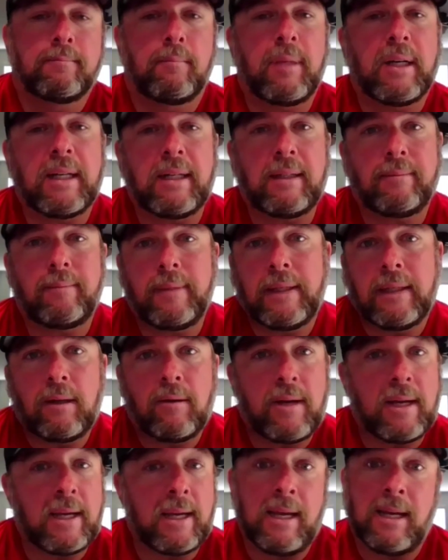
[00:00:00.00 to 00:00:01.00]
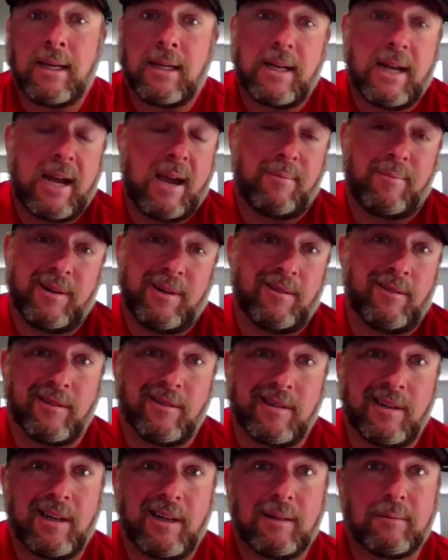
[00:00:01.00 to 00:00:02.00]
but, you know, it can happen at all
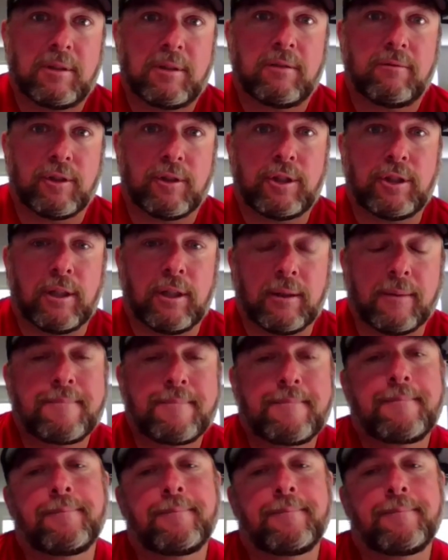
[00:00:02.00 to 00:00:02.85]
times for sure.